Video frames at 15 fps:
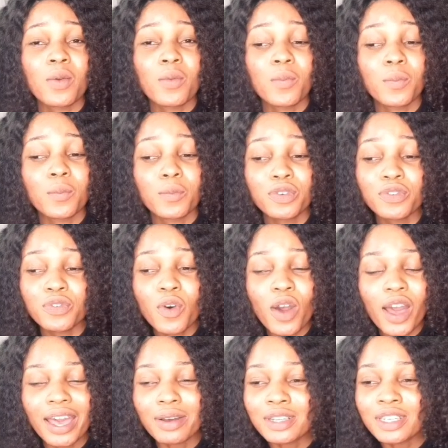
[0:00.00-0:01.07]
before I
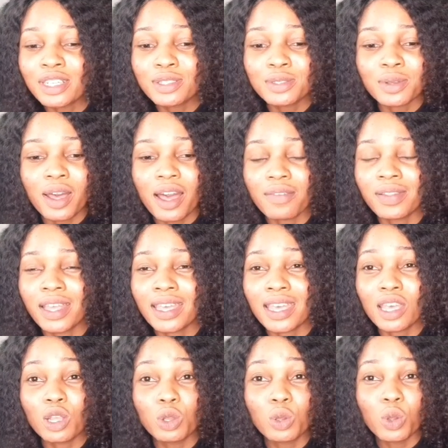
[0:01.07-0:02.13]
used to have like a
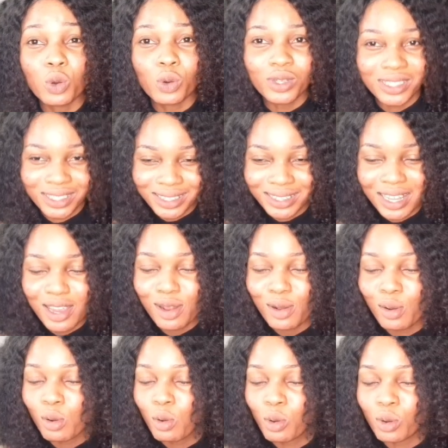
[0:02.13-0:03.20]
lot
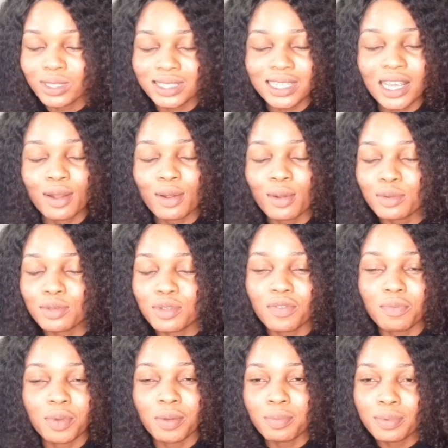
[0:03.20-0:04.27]
of
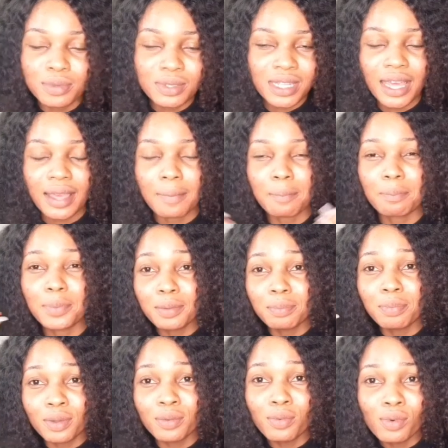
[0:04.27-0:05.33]
pimples, like big
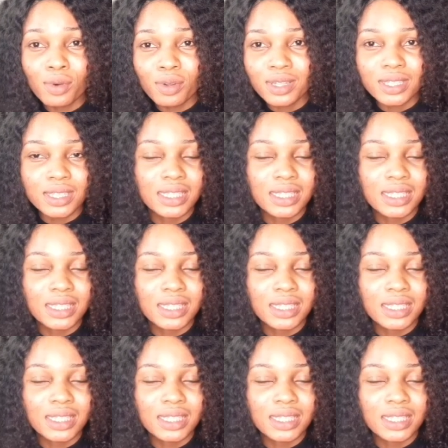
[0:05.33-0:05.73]
ones.